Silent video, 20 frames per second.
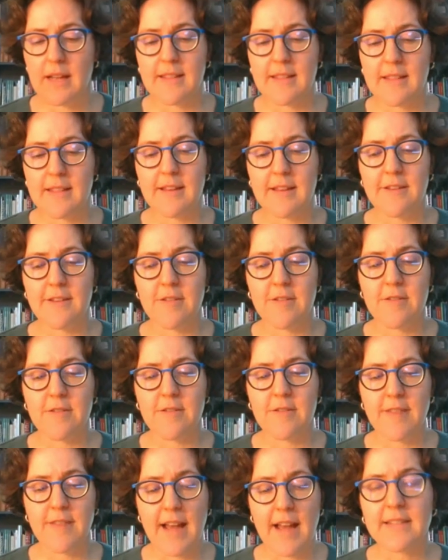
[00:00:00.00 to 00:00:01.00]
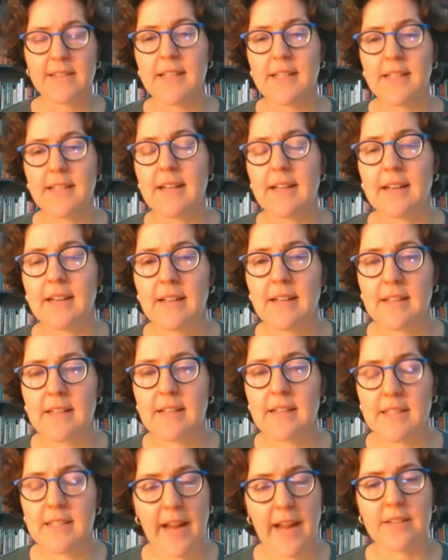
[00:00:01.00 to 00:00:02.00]
The vaccine
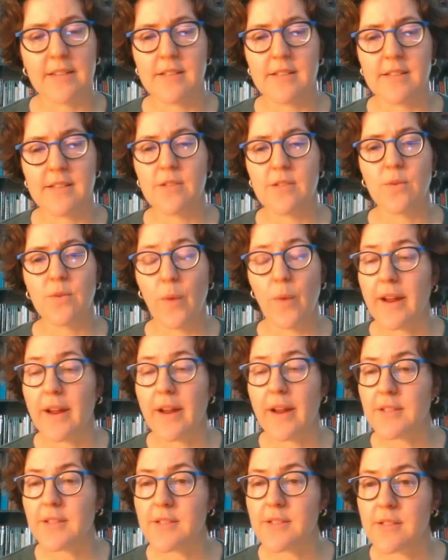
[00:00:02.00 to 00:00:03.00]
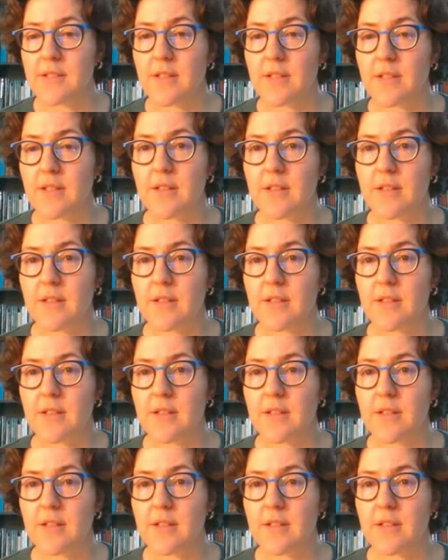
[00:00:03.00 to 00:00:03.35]
takes weeks